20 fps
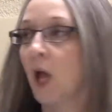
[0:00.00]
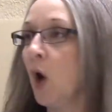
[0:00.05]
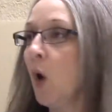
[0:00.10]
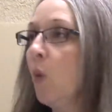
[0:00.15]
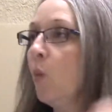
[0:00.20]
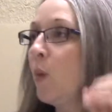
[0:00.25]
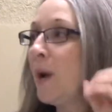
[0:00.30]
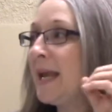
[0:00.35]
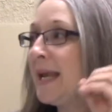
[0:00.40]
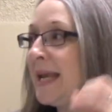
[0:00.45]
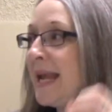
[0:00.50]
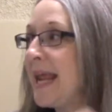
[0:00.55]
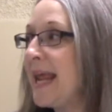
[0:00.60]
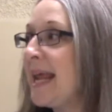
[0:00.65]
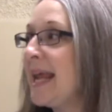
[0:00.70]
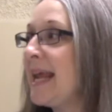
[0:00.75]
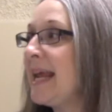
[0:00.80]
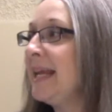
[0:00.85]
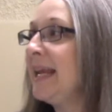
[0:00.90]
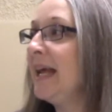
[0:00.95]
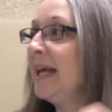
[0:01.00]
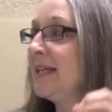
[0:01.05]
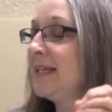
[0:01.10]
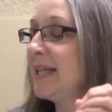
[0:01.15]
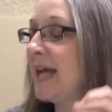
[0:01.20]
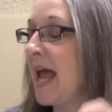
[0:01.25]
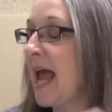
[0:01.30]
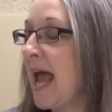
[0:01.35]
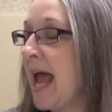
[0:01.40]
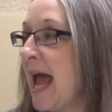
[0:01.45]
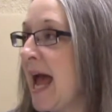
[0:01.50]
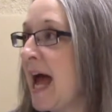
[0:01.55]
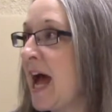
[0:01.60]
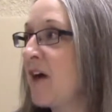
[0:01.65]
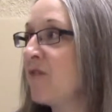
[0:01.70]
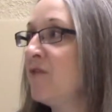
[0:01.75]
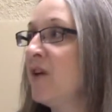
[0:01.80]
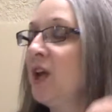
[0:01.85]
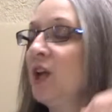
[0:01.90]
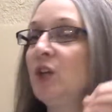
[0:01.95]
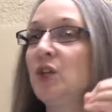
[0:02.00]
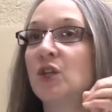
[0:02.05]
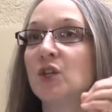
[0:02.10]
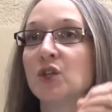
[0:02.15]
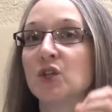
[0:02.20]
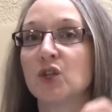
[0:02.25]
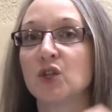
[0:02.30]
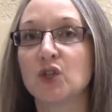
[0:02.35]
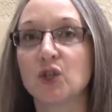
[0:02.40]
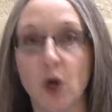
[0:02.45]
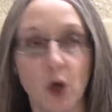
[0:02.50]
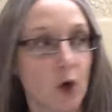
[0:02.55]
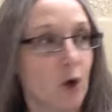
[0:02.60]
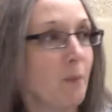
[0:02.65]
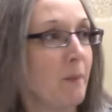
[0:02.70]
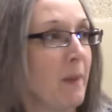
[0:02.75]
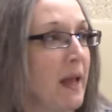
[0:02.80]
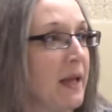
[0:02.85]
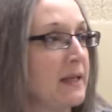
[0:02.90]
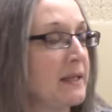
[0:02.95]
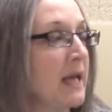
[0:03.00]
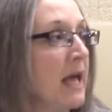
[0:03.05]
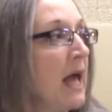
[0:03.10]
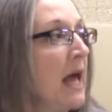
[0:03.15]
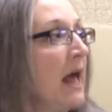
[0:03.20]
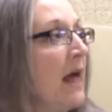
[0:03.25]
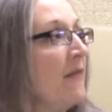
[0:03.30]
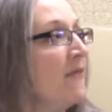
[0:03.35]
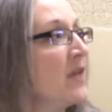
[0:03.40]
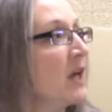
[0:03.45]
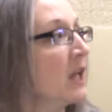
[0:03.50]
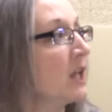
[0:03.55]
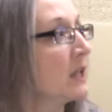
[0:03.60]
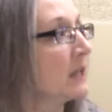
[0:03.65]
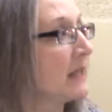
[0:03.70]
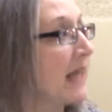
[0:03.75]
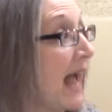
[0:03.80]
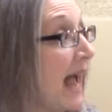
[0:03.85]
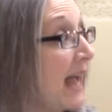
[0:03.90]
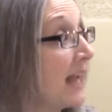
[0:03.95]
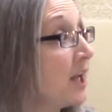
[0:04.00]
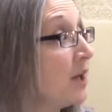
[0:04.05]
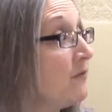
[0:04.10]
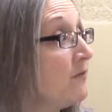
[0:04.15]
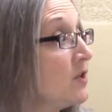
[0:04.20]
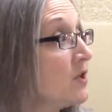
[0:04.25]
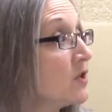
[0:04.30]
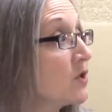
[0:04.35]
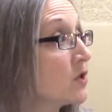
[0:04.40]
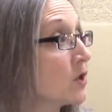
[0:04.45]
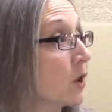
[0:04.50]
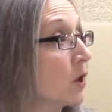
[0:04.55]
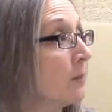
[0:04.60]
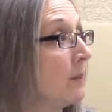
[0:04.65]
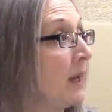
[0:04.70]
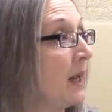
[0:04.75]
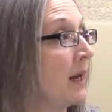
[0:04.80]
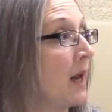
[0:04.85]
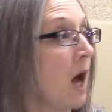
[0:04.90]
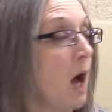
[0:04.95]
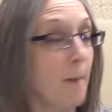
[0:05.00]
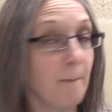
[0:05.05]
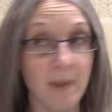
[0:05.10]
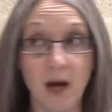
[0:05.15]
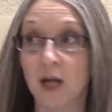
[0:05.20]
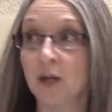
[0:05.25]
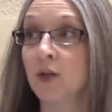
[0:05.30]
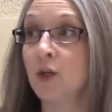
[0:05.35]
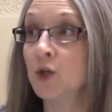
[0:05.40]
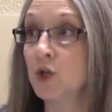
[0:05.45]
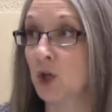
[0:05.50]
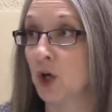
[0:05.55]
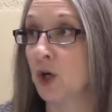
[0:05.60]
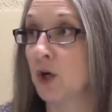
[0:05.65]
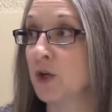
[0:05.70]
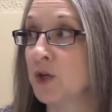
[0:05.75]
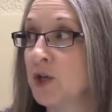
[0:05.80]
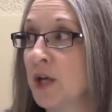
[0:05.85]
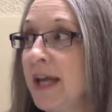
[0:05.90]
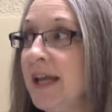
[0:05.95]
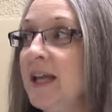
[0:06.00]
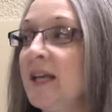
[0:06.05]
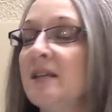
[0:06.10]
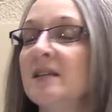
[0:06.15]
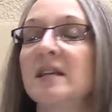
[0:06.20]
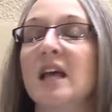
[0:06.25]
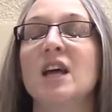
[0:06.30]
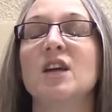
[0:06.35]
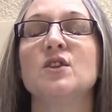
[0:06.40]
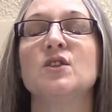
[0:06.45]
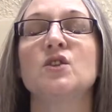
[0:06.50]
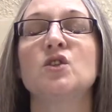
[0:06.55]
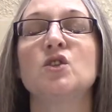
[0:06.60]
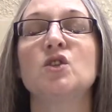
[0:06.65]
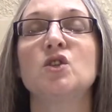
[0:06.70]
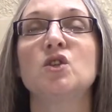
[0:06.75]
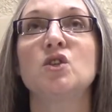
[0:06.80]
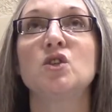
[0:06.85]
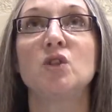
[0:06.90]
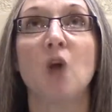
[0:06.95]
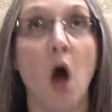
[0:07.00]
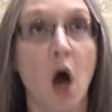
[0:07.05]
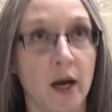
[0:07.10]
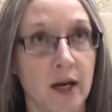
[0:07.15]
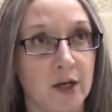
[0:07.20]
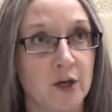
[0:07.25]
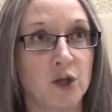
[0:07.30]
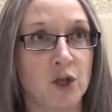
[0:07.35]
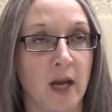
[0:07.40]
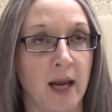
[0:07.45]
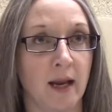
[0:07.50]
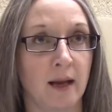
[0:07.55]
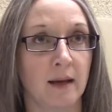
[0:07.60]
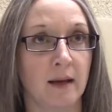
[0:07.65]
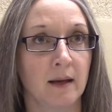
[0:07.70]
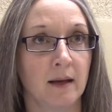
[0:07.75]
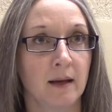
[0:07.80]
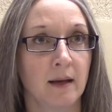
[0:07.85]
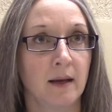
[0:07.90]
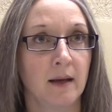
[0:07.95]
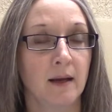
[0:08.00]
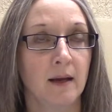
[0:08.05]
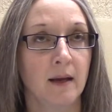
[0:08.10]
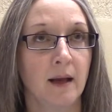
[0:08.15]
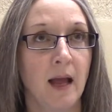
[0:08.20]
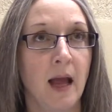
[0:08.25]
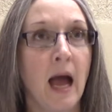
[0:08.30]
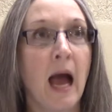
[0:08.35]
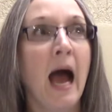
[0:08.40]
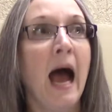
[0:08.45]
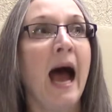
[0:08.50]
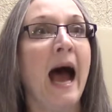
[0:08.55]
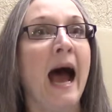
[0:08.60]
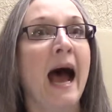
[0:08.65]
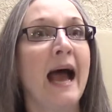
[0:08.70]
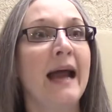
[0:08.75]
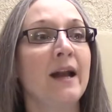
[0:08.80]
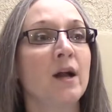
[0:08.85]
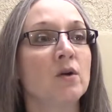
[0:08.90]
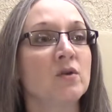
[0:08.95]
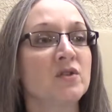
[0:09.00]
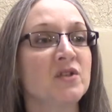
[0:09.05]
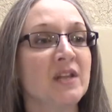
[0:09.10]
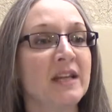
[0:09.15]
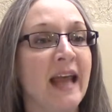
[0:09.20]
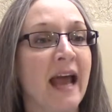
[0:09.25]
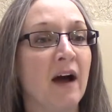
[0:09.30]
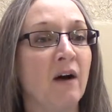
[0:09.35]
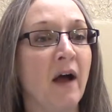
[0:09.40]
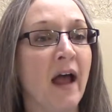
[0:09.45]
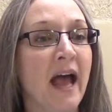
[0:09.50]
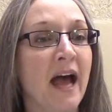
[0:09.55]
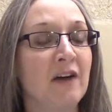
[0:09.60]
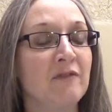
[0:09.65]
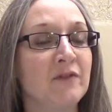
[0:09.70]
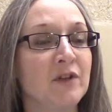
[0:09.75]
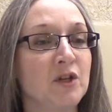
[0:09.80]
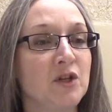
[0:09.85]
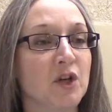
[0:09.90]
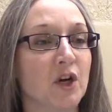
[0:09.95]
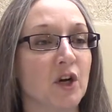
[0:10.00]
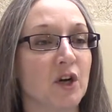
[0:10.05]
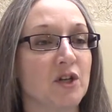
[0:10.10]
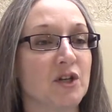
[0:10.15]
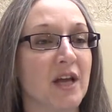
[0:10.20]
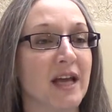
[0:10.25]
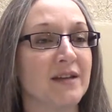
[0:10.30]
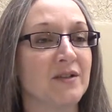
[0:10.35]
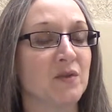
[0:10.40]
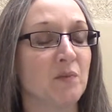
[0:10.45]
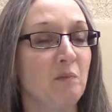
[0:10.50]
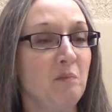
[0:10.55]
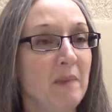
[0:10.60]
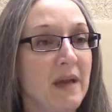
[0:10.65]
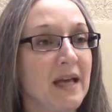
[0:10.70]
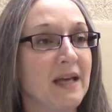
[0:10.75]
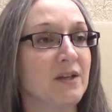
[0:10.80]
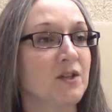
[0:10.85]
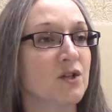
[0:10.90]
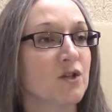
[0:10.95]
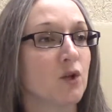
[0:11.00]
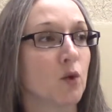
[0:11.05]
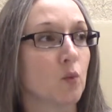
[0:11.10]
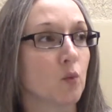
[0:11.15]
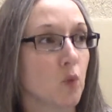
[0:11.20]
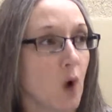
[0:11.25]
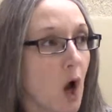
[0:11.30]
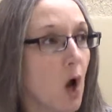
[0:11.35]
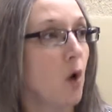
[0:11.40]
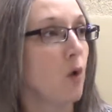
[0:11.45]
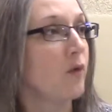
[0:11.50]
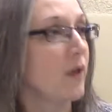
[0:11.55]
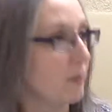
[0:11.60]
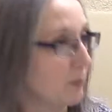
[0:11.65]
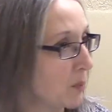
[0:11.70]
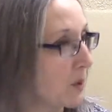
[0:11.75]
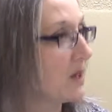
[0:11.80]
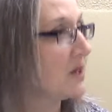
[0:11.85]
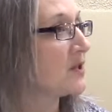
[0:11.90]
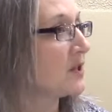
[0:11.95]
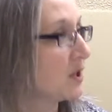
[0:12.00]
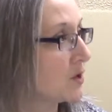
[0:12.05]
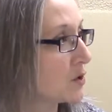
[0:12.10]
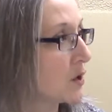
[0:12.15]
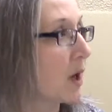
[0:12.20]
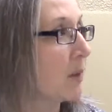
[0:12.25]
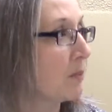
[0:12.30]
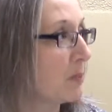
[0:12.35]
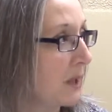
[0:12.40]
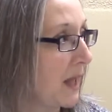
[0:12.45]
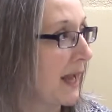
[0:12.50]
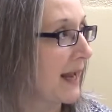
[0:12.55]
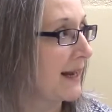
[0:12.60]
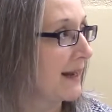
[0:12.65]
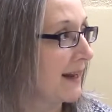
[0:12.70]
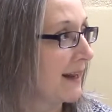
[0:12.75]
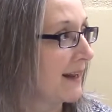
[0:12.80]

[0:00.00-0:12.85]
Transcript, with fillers: We need to have discernment. The lack of discernment among the church is astonishing. I don't see how half the church has missed the role that President Trump played.